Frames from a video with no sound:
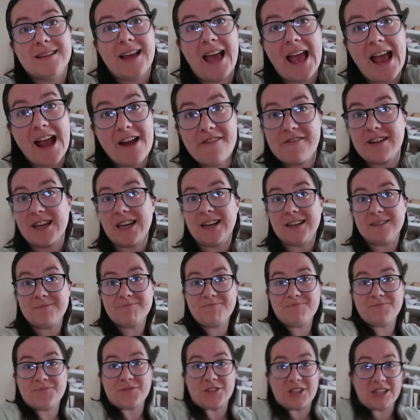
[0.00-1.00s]
area
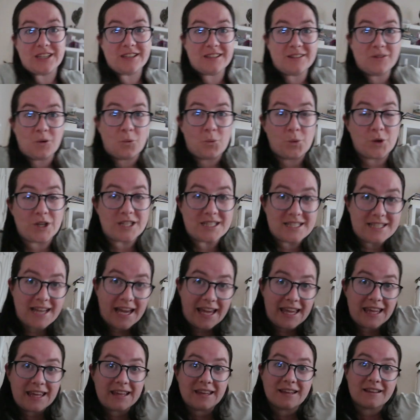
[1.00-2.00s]
that would
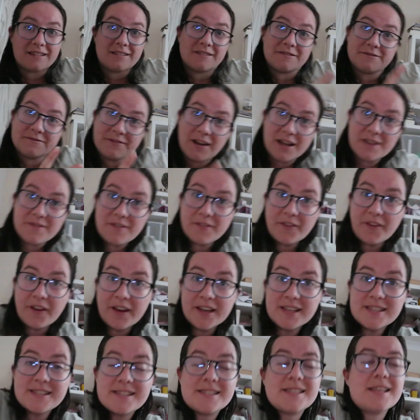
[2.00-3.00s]
take 5 of
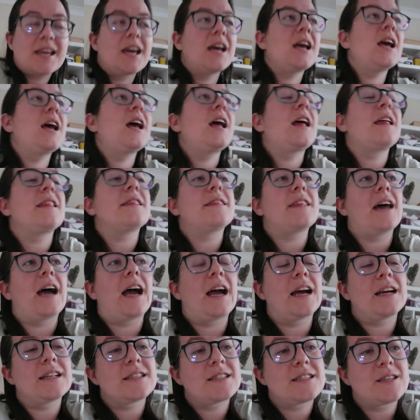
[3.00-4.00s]
us,
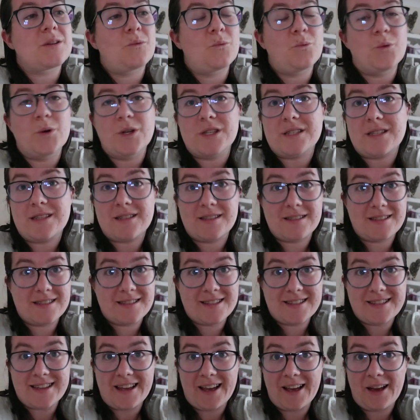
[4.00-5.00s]
that
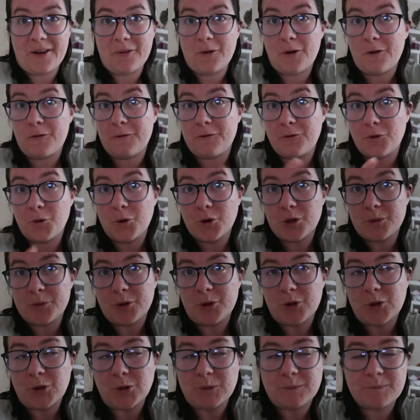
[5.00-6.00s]
was
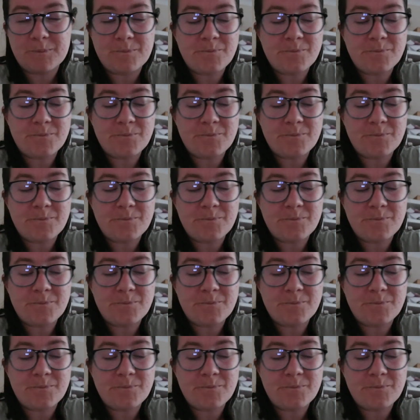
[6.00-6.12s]
affordable,